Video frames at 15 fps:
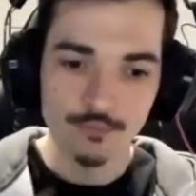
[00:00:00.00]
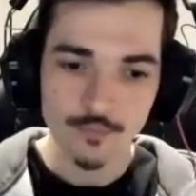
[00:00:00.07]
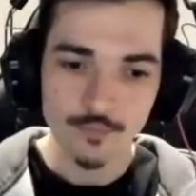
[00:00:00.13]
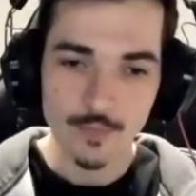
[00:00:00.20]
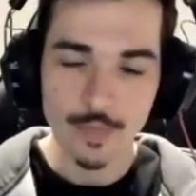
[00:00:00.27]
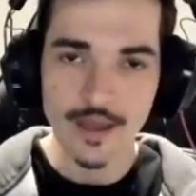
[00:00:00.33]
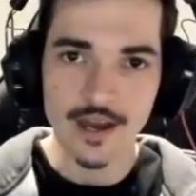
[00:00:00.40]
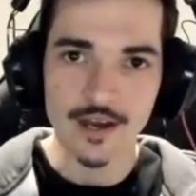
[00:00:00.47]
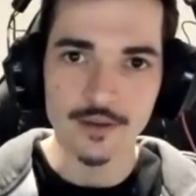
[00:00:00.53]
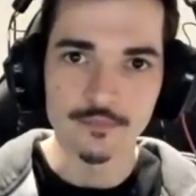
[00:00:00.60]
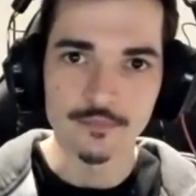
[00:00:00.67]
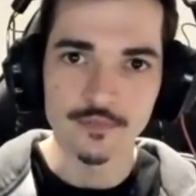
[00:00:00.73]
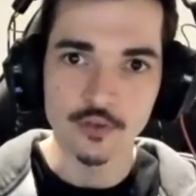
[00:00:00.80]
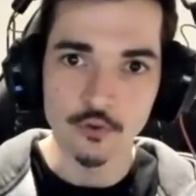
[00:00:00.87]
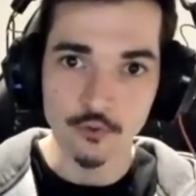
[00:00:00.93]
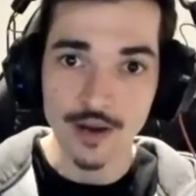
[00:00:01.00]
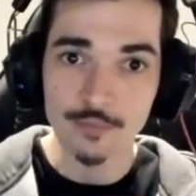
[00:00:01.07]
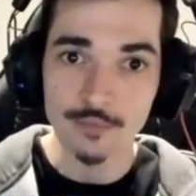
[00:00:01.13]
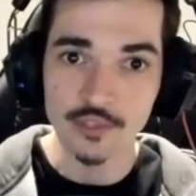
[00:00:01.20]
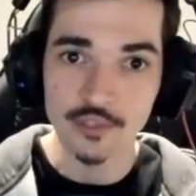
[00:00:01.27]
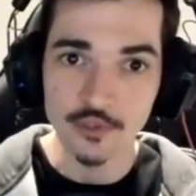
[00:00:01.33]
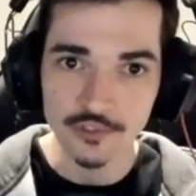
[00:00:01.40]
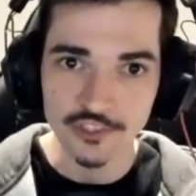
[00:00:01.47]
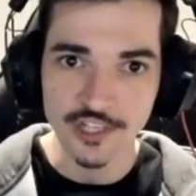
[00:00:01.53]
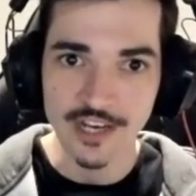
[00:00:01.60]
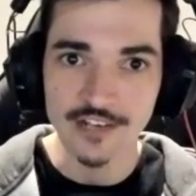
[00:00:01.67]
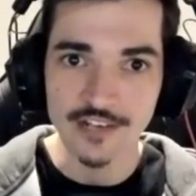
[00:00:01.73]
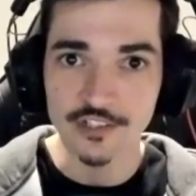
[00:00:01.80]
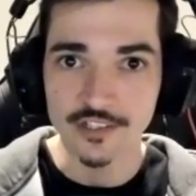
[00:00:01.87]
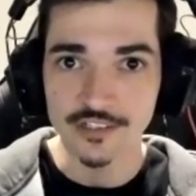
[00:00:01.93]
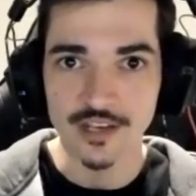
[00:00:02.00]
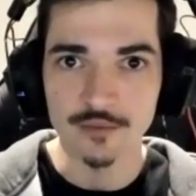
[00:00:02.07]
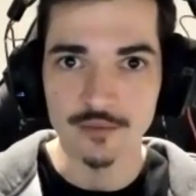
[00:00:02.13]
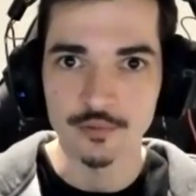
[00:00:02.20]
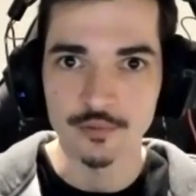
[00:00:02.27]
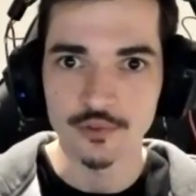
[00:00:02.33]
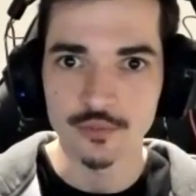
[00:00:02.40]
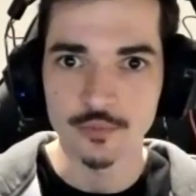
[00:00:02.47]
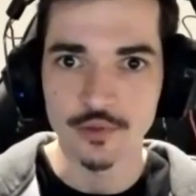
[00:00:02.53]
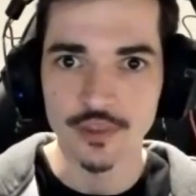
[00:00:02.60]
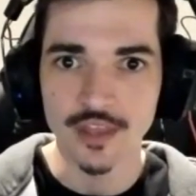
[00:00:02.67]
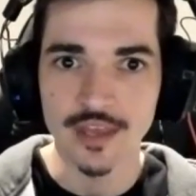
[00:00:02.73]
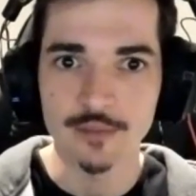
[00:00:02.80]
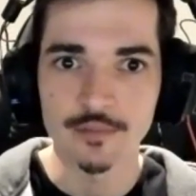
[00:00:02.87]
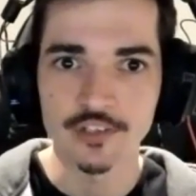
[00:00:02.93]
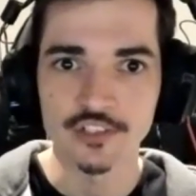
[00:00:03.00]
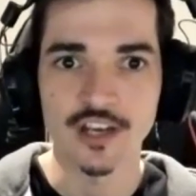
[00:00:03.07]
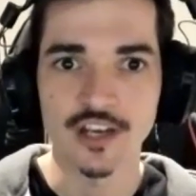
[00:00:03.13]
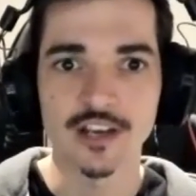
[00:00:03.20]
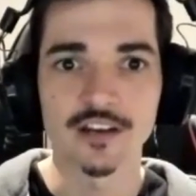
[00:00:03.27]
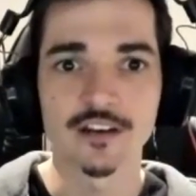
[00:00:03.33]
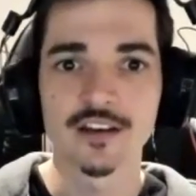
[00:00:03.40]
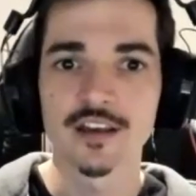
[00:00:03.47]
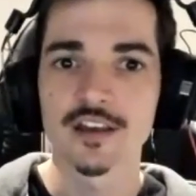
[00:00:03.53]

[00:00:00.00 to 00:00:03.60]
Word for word: um, grab your changes and put them on their machine.